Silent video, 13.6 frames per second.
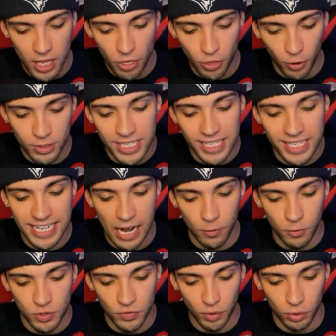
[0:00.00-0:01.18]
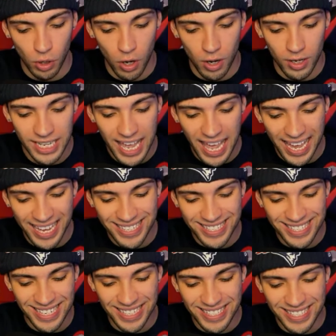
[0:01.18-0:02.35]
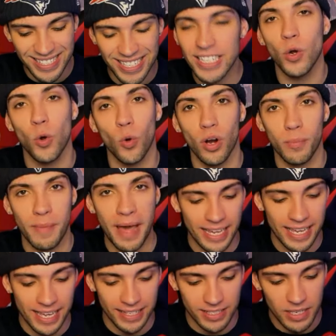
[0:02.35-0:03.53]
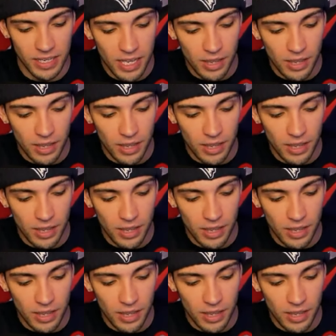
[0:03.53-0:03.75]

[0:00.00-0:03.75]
13 tackles for loss, and 16 quarterback hits.